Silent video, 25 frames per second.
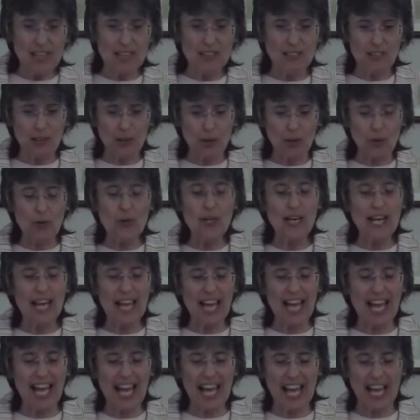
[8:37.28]

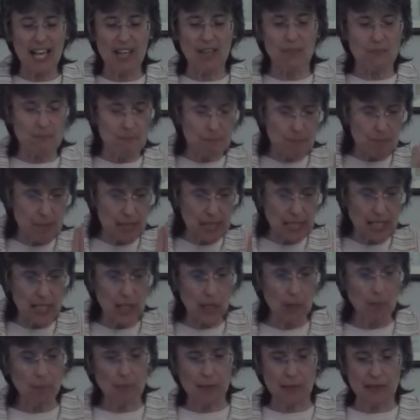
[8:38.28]
So
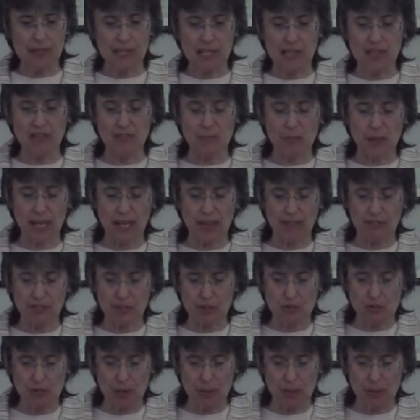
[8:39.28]
picking up on this, we have the